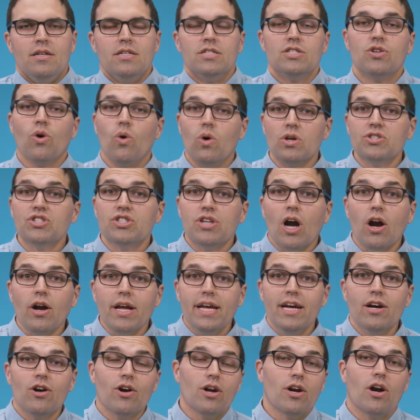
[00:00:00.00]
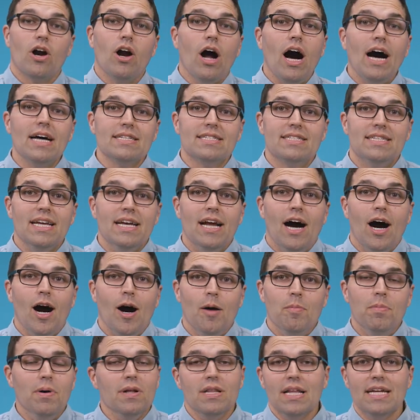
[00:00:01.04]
So we'll start here on our Austin hub.